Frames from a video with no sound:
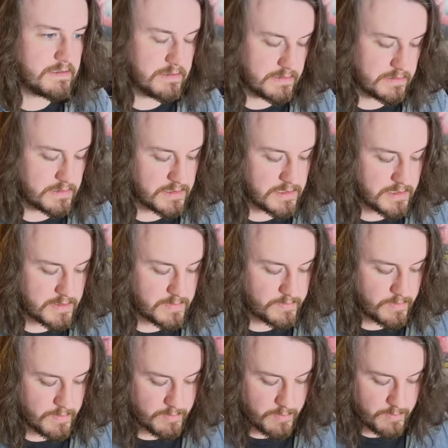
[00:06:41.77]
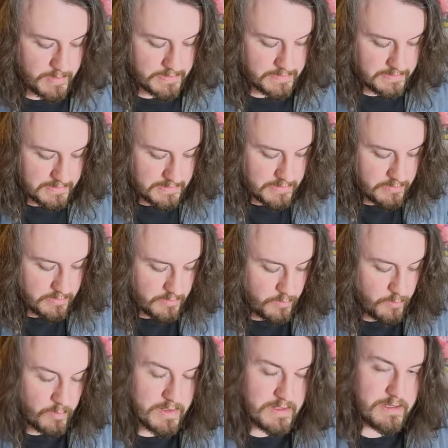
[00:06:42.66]
But basically
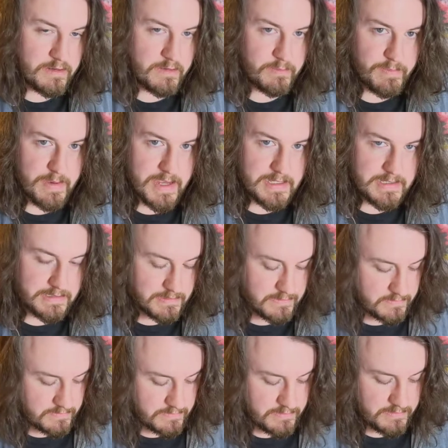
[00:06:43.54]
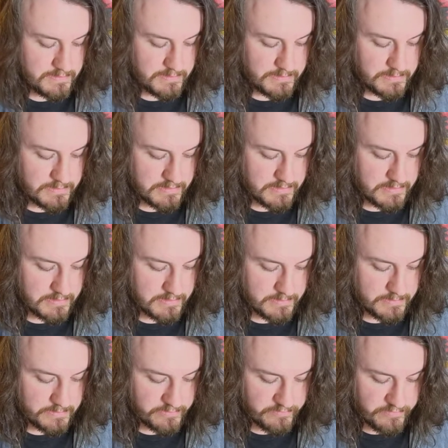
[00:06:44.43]
when you bend the
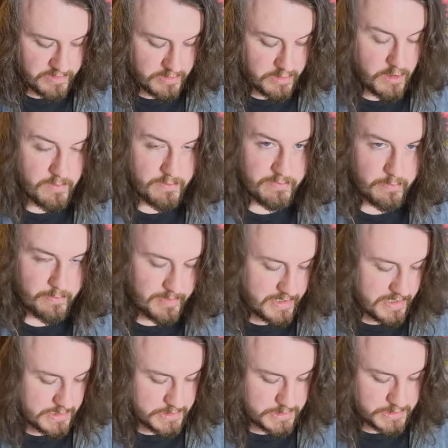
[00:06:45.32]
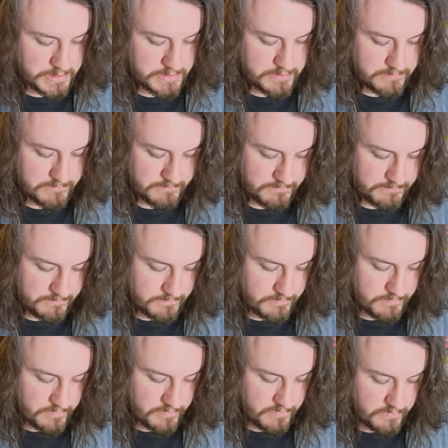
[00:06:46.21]
string up to pitch,
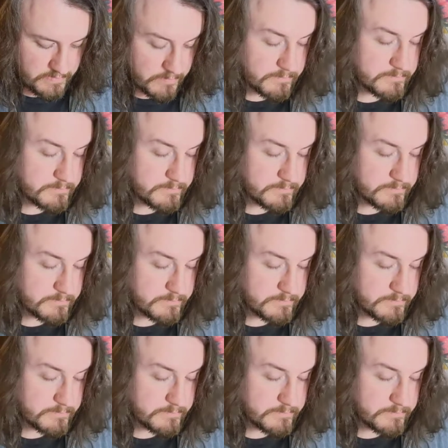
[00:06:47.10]
so